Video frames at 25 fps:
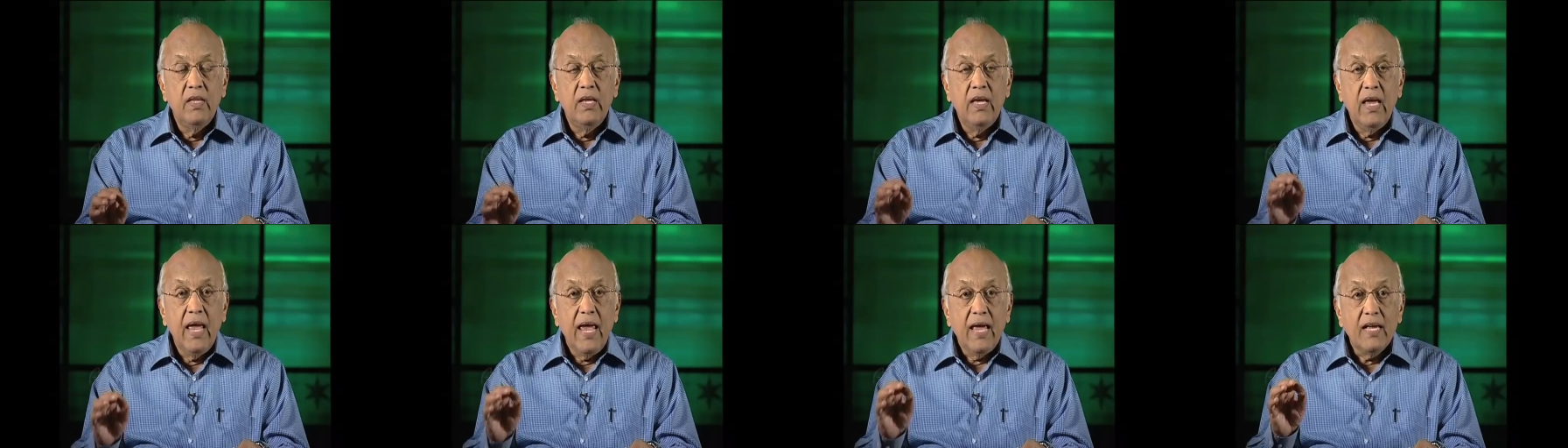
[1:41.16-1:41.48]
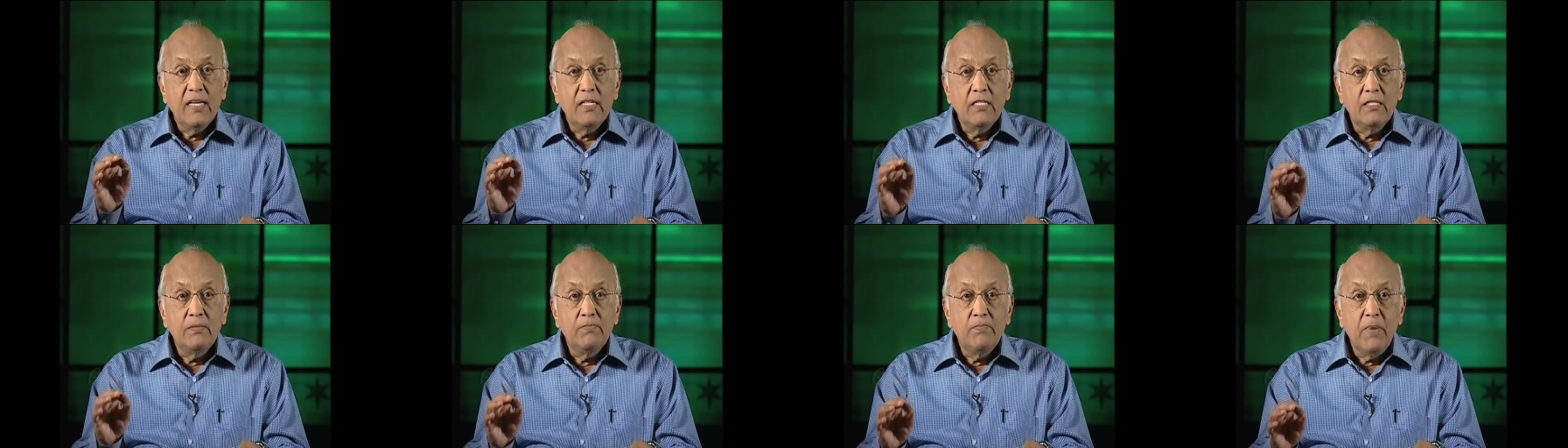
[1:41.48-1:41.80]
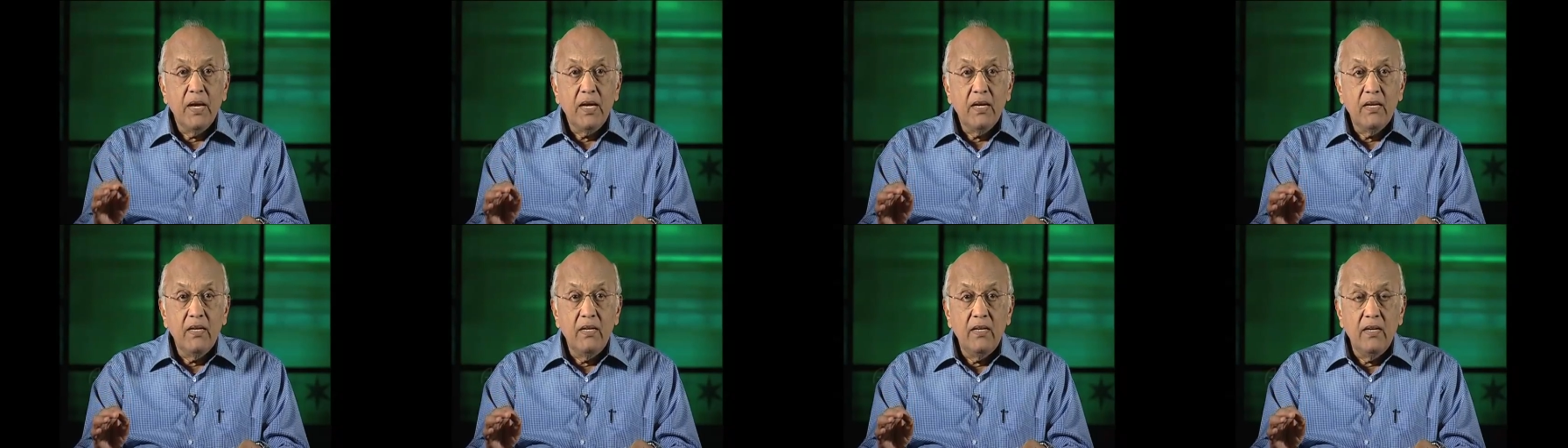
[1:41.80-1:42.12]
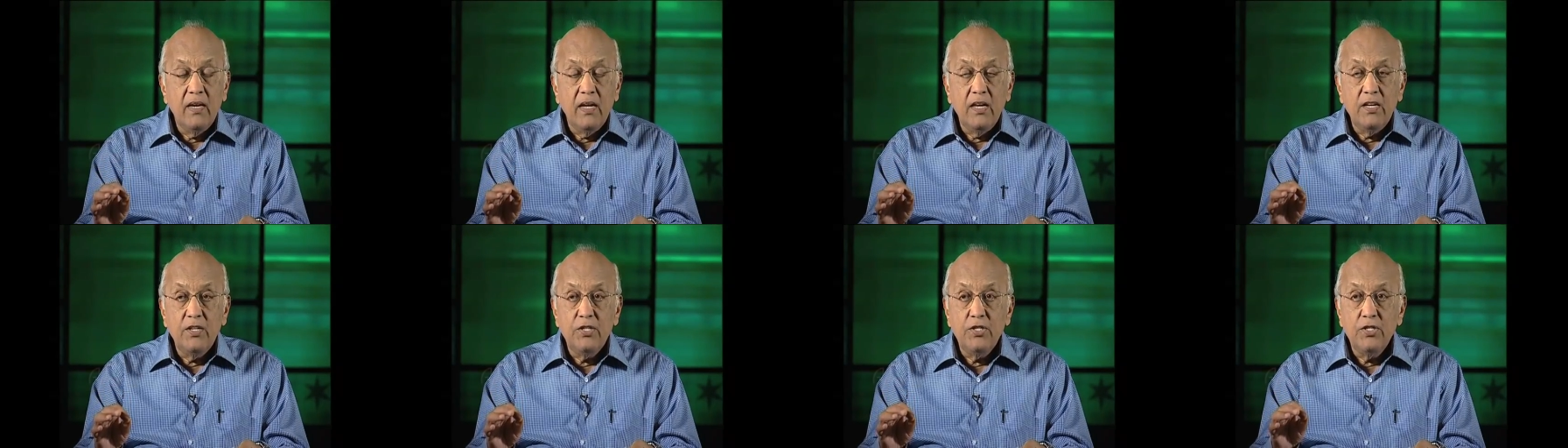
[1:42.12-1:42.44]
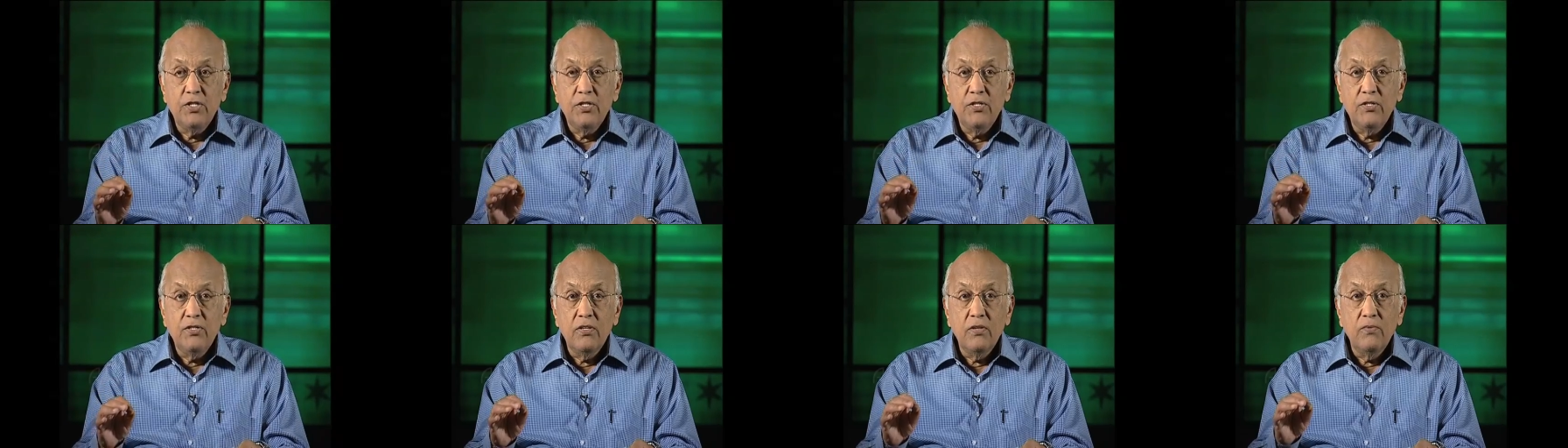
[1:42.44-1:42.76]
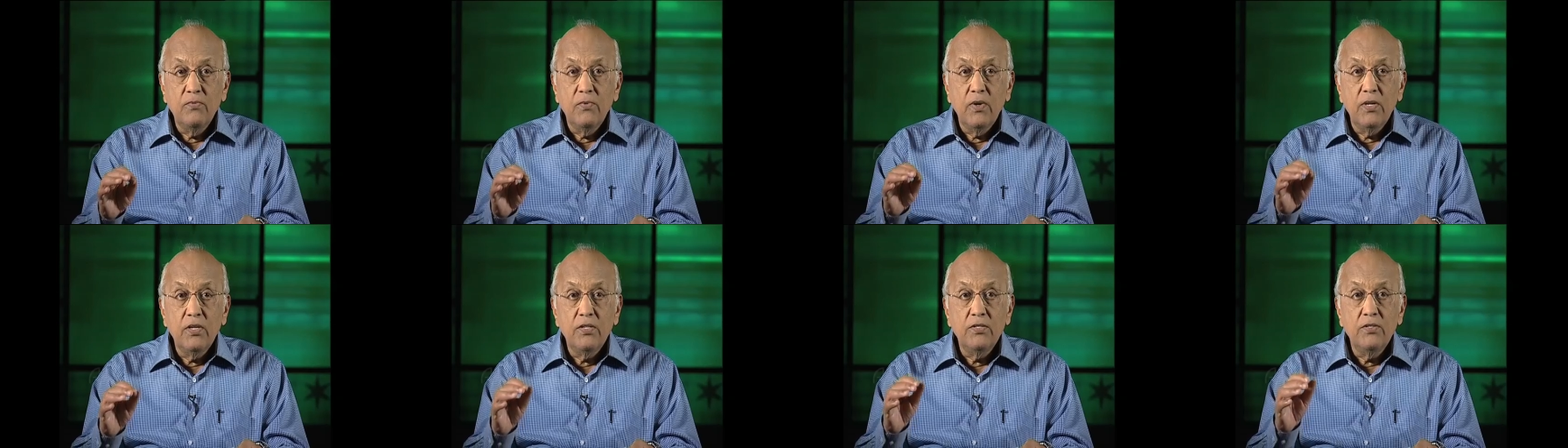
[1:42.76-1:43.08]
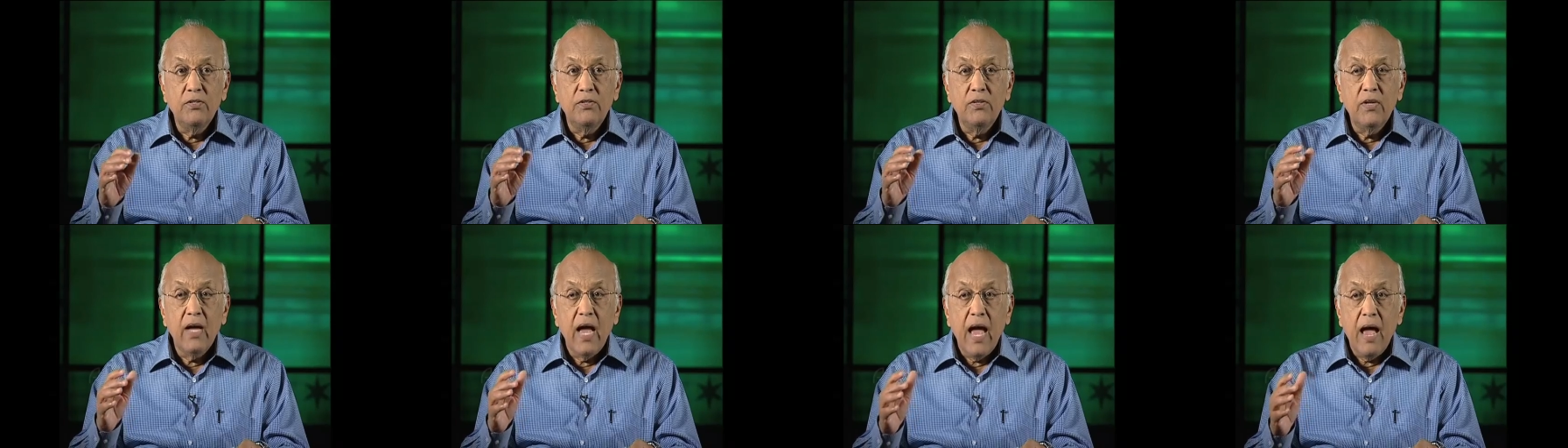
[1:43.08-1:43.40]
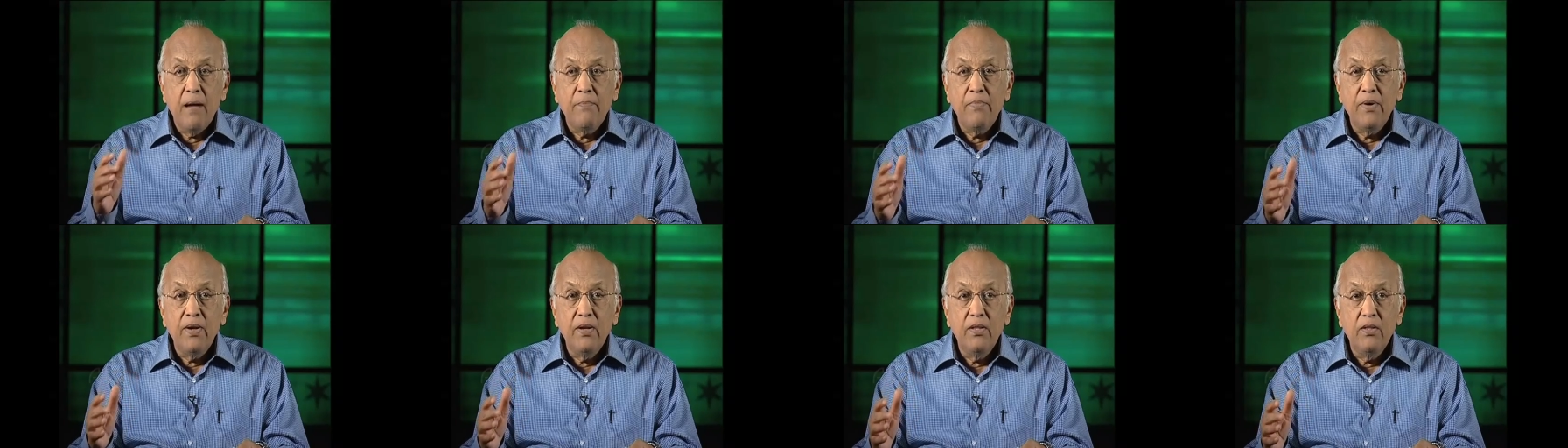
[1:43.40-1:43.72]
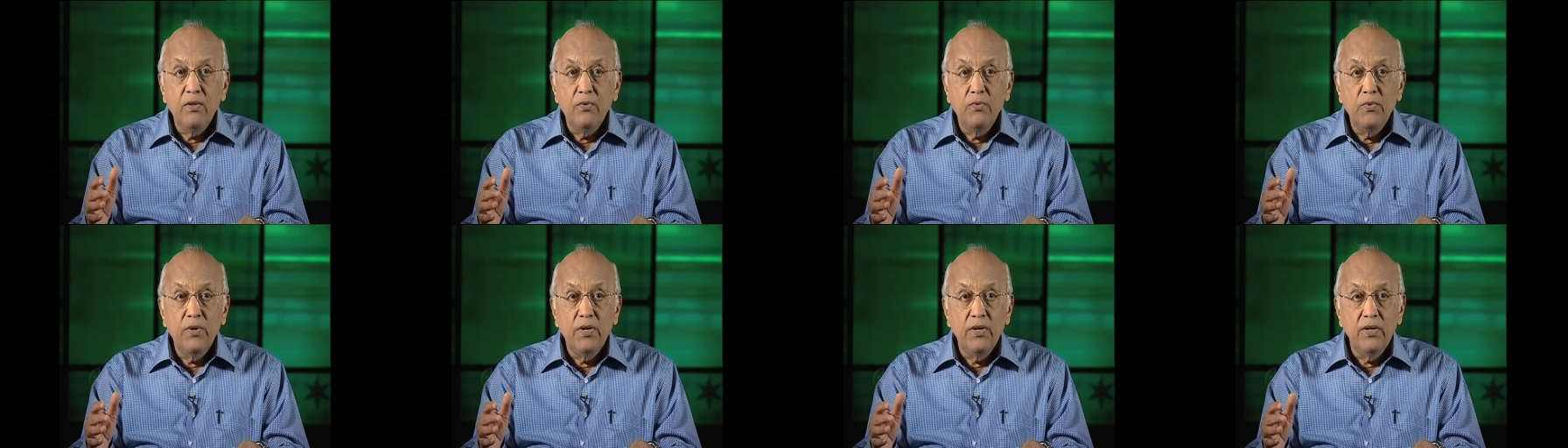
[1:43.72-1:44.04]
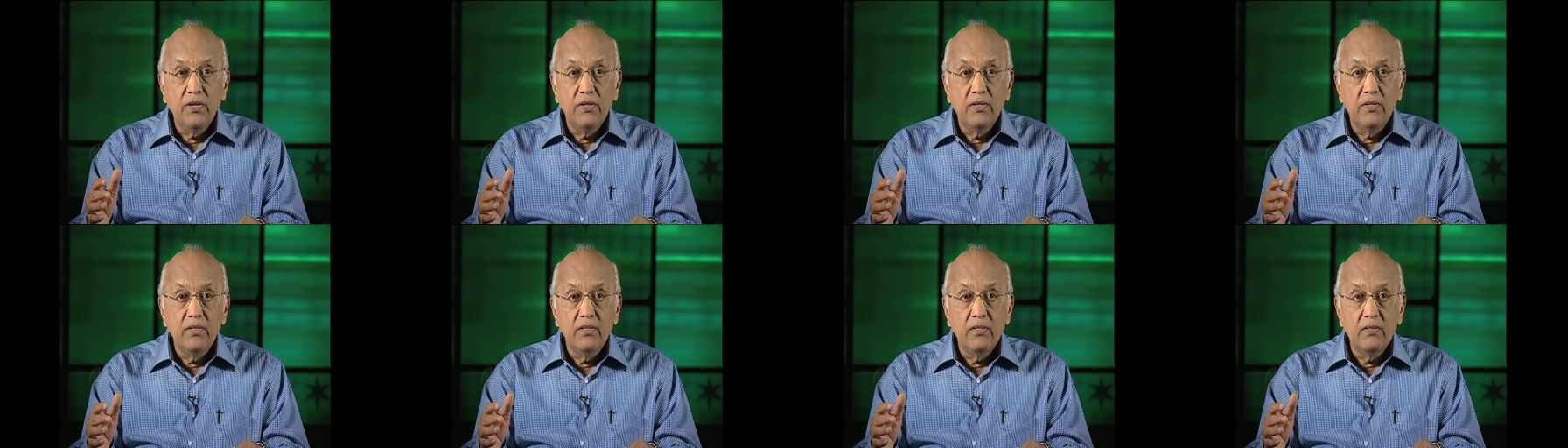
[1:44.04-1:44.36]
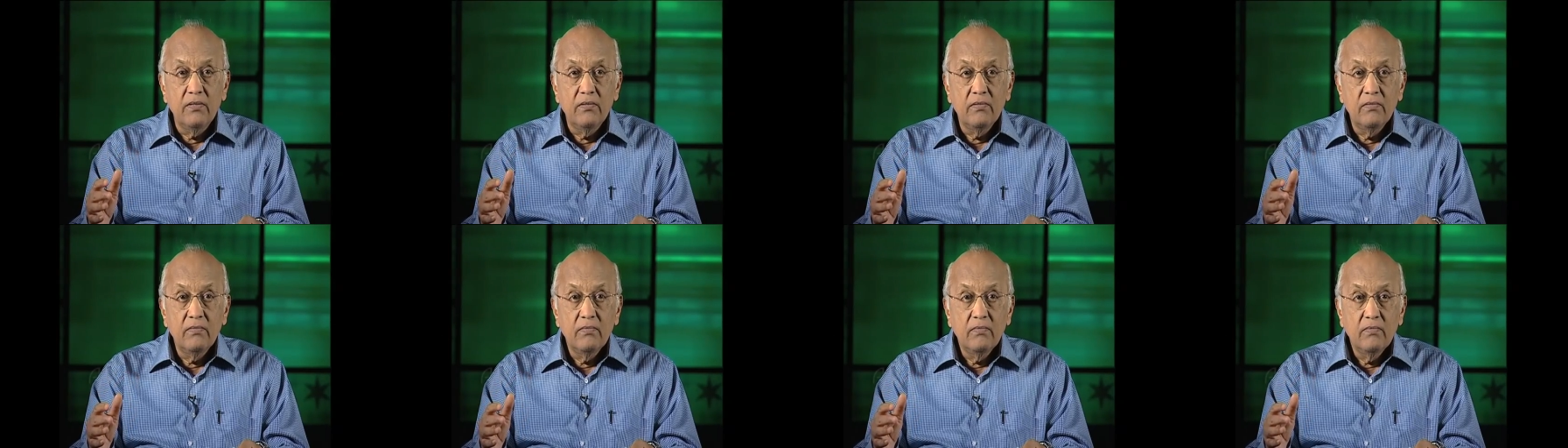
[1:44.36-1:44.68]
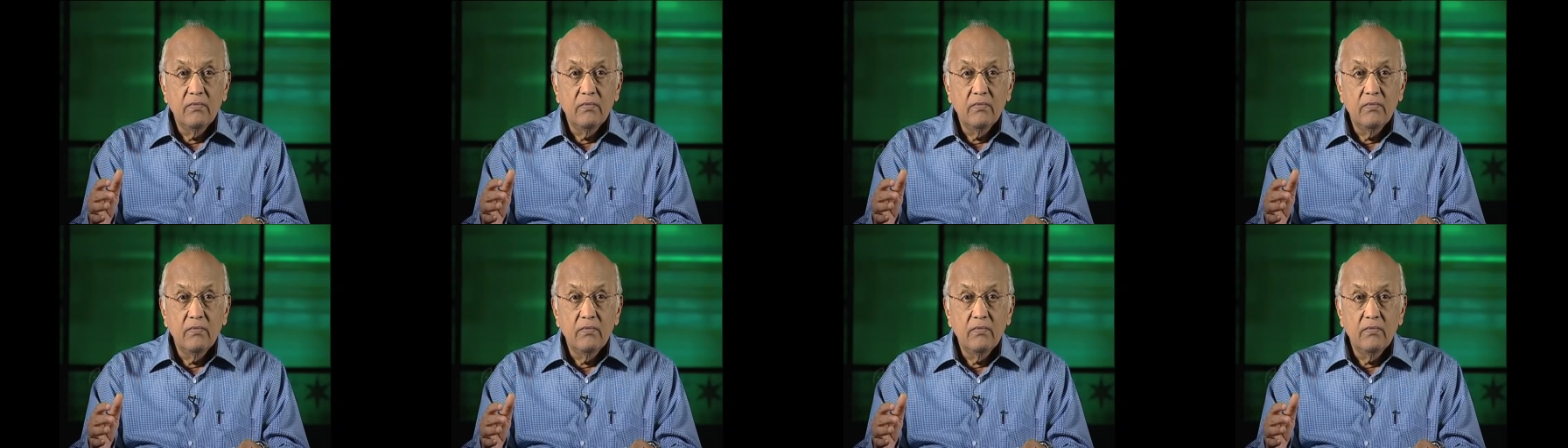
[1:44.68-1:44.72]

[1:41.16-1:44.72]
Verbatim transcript: The expectation of what is going to happen in the world